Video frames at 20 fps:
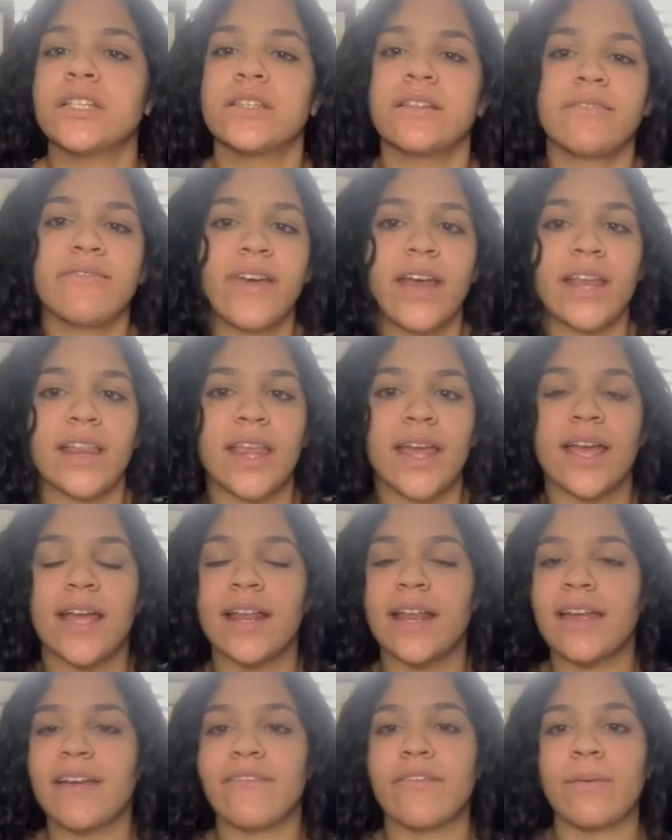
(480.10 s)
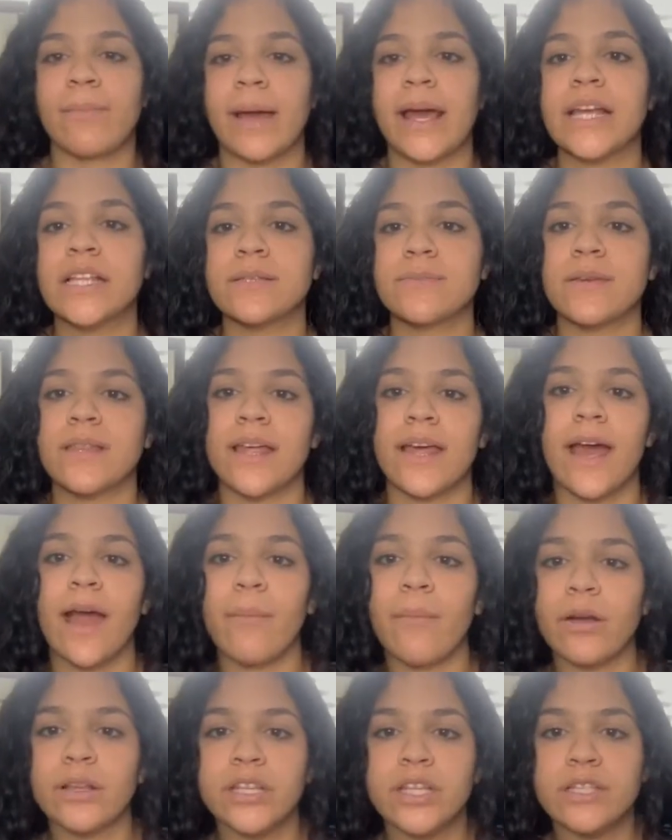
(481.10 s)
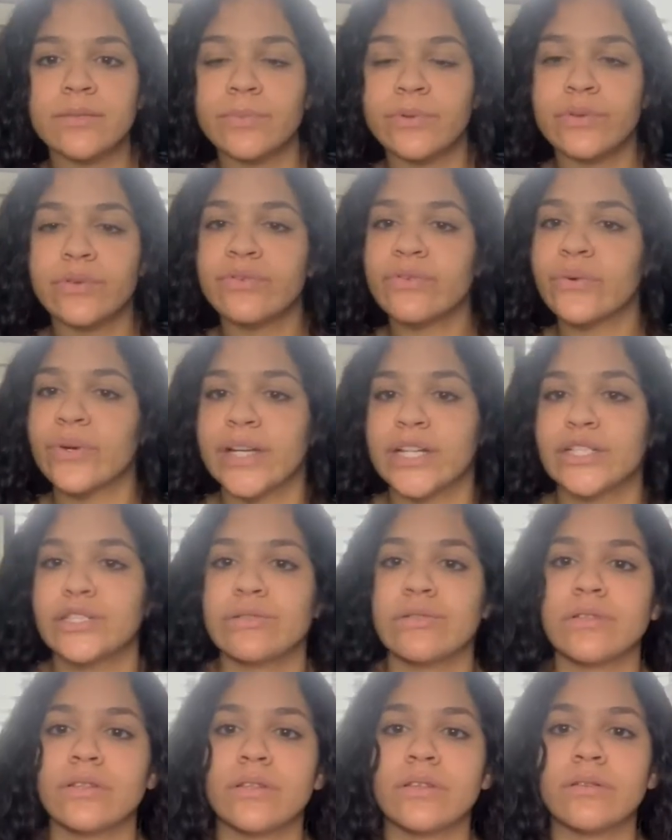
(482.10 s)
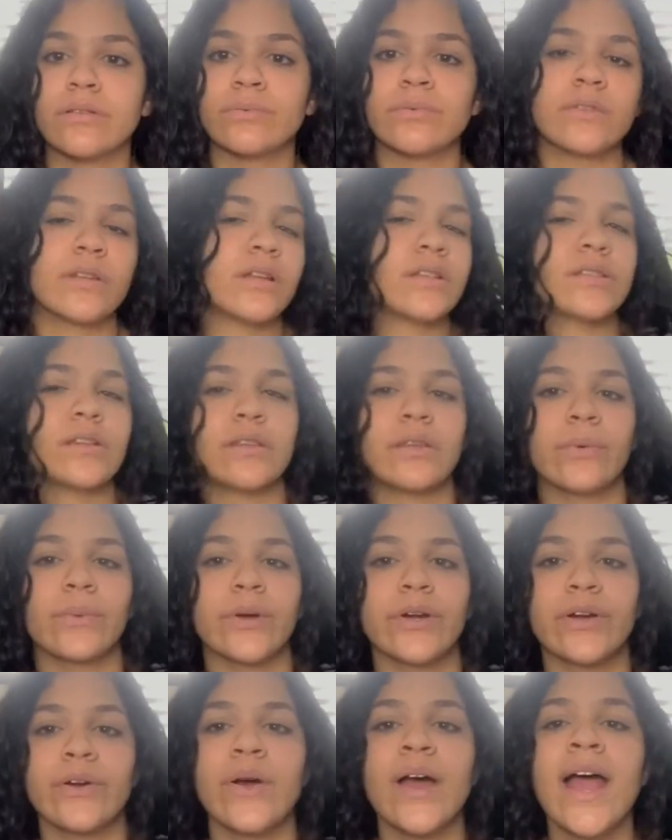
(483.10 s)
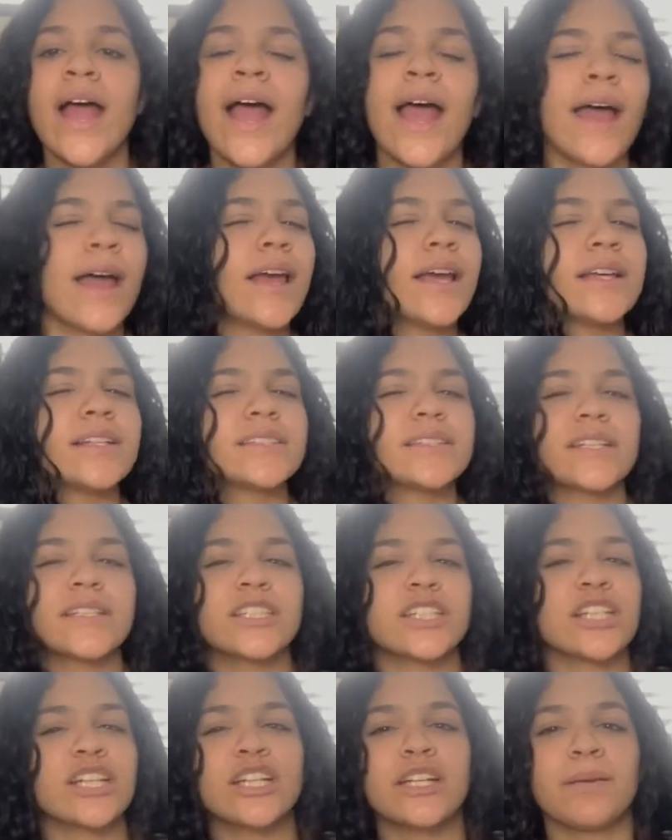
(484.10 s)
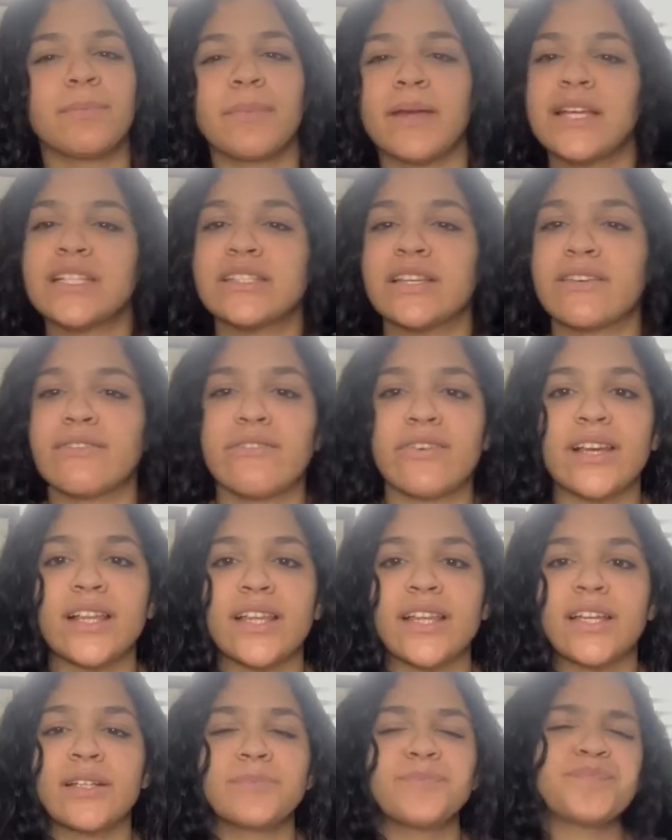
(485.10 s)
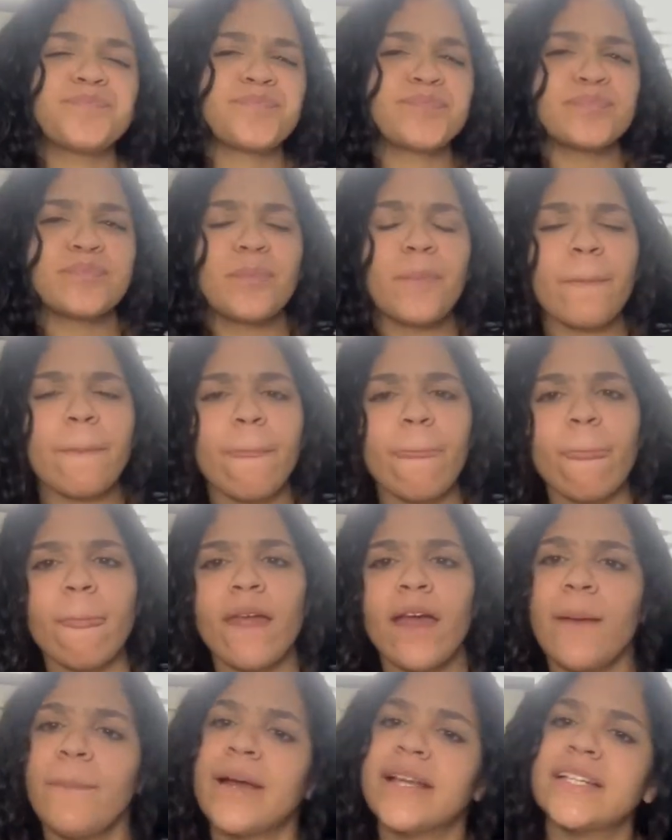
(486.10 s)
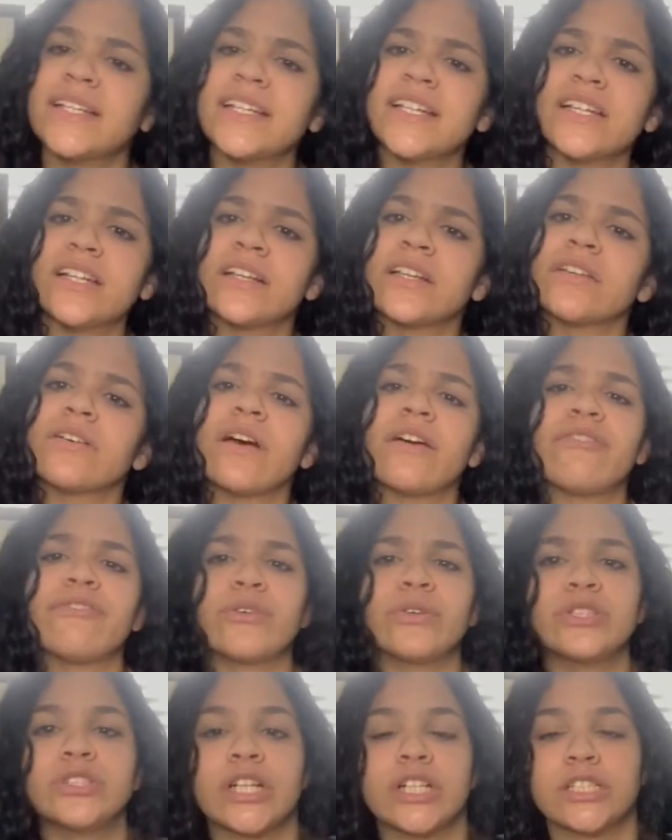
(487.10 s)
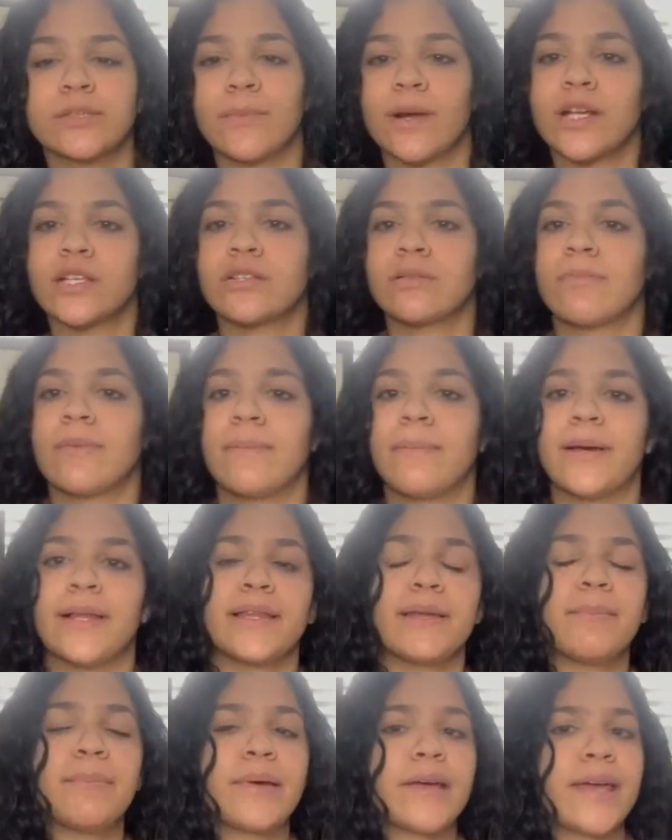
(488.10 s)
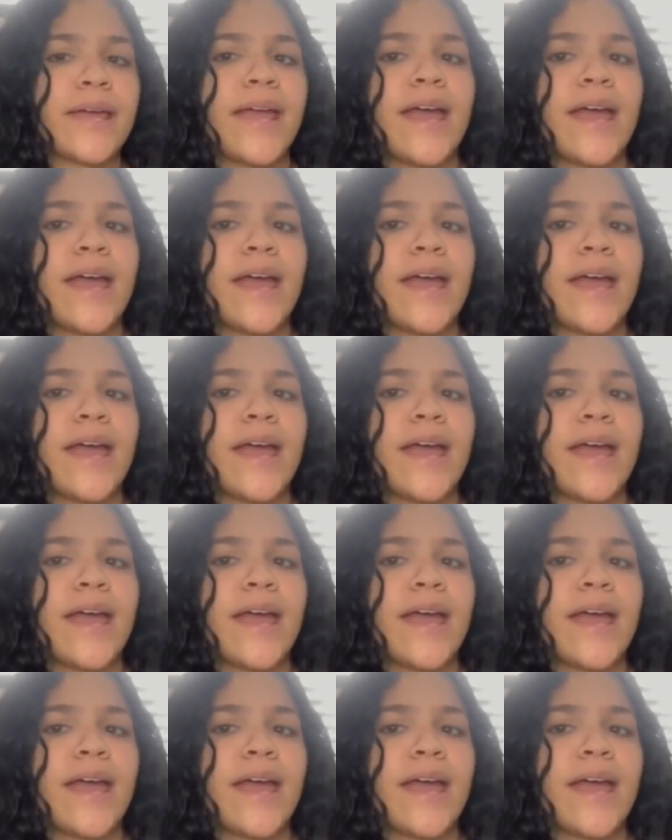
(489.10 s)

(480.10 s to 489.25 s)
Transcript: the fact that it reminds me that I brought this beautiful angel into the into the world is such an amazing feeling um, I did get a, a, few stretch marks on my belly, but